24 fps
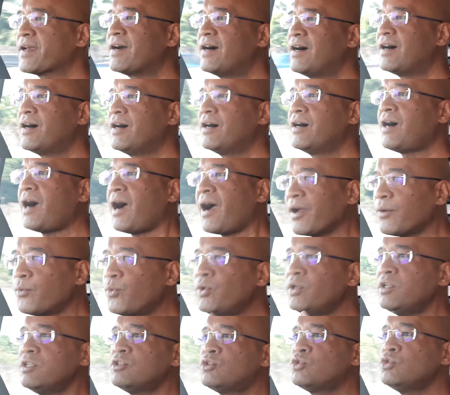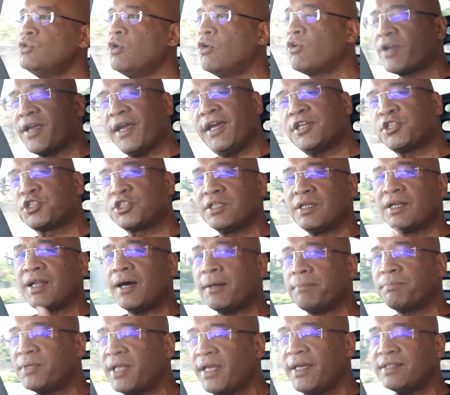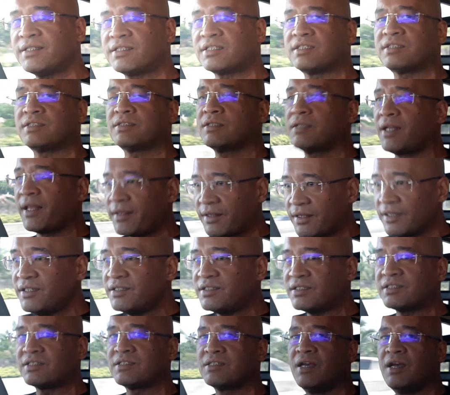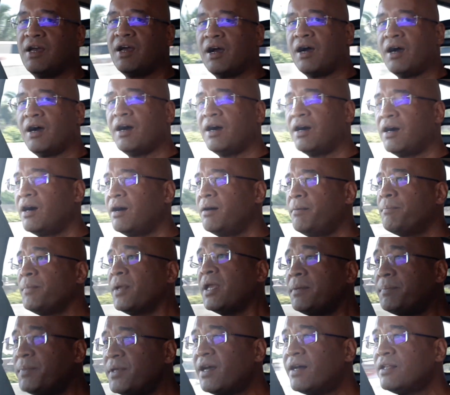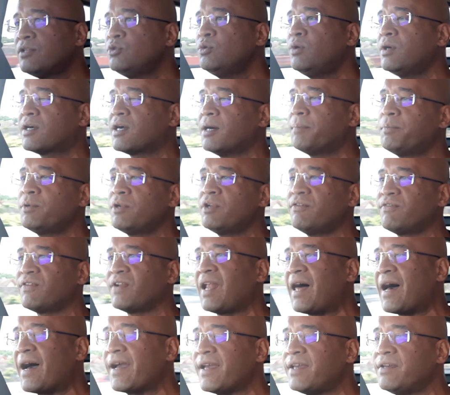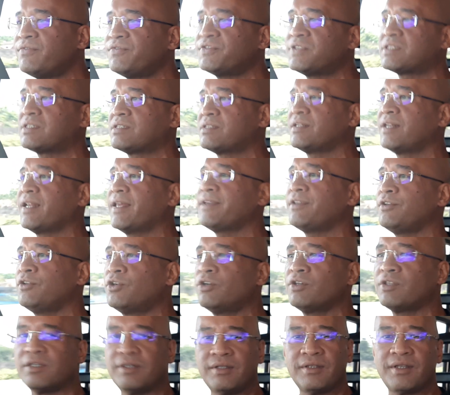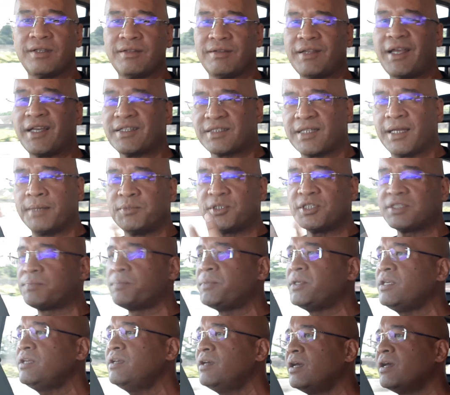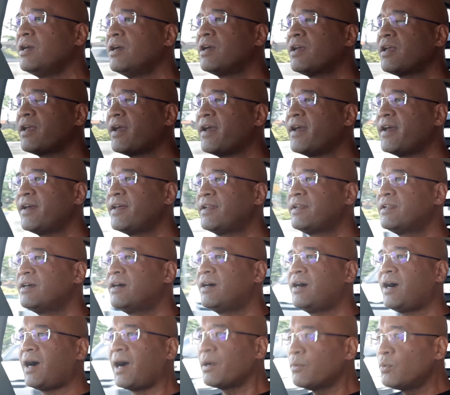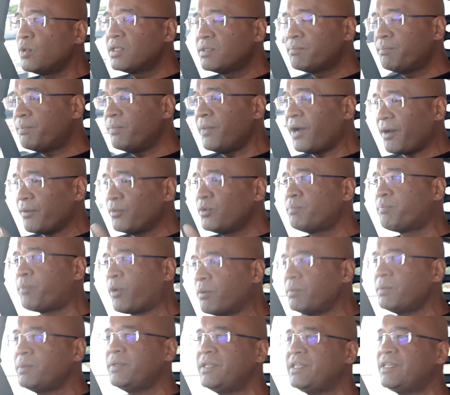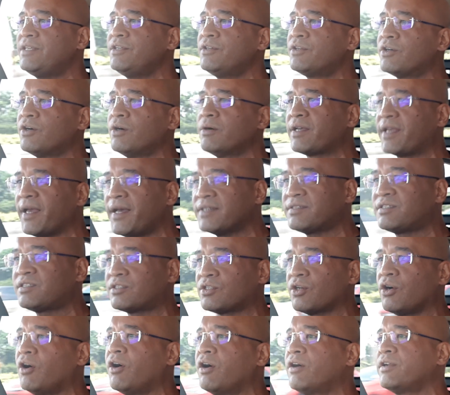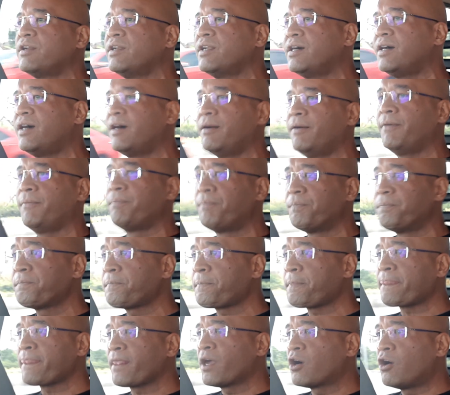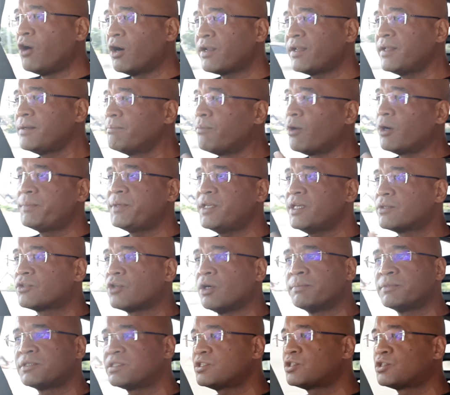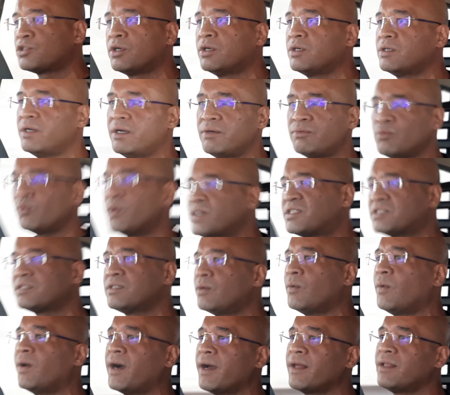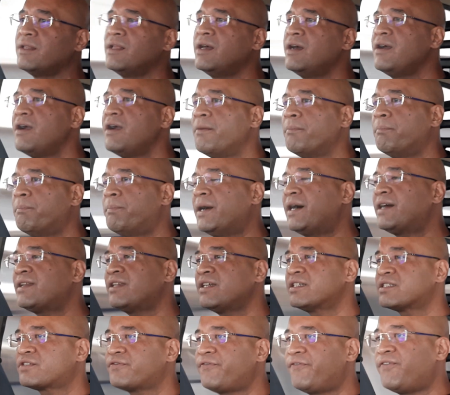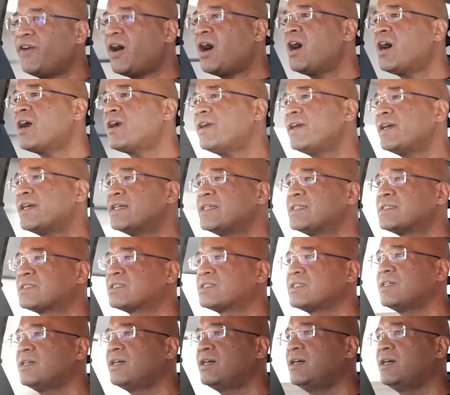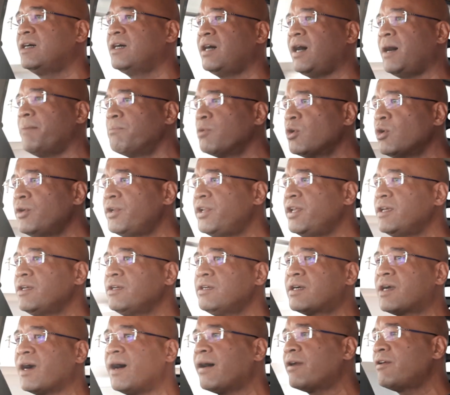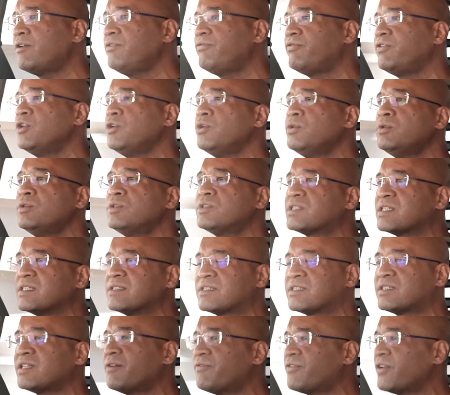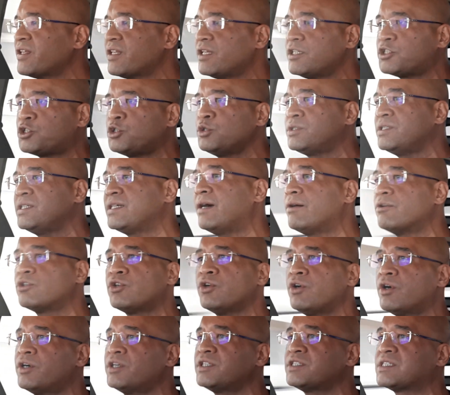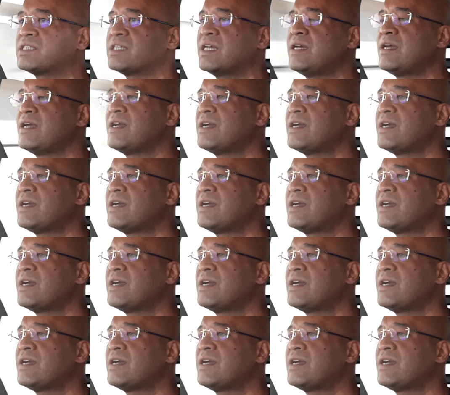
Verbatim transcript: Uh, I will do occasional updates like this. Uh, maybe I'll do a couple of lives, like, you know, the last time just me, and uh, I will I will probably, you know, guest on um, Con and Bobby and Thomas's show once in a while. But as far as uh, uploading car reviews and stuff like that, shooting outdoors,